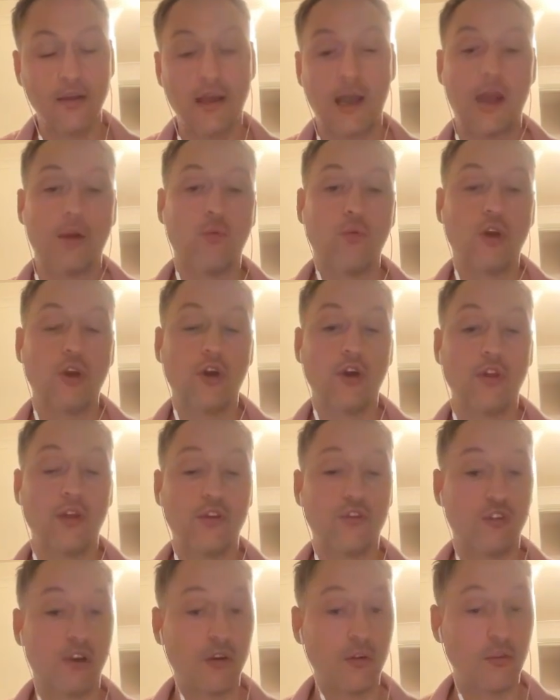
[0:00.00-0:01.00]
And we know that
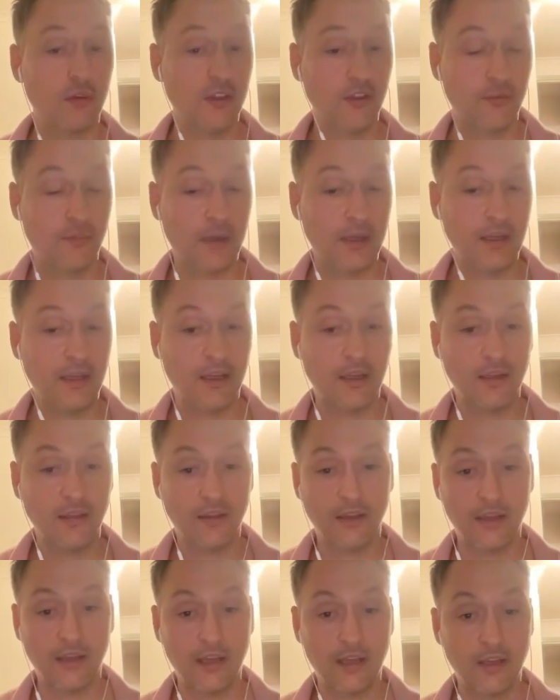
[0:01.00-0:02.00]
generally speaking, the
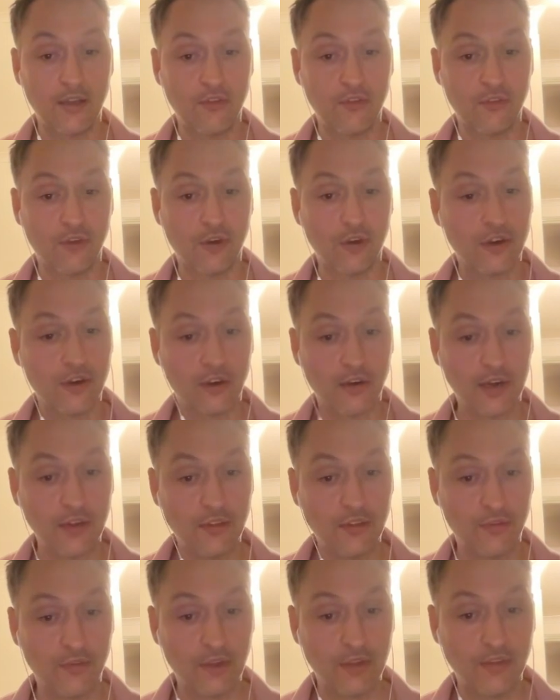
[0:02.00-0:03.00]
king is not a great
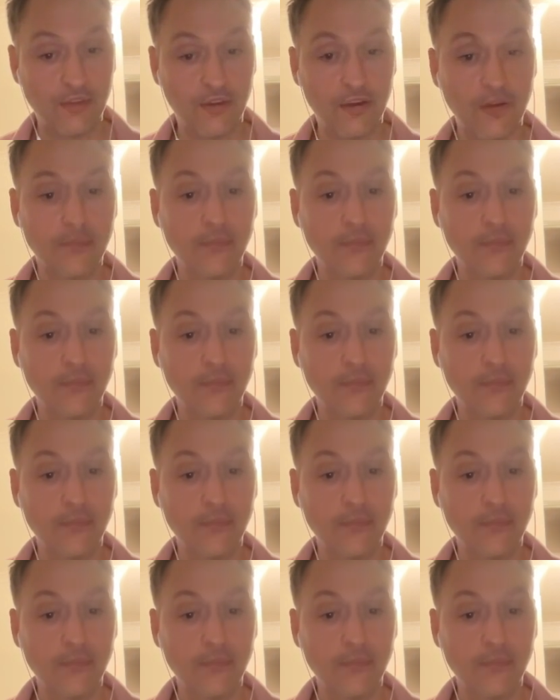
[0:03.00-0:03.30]
defender.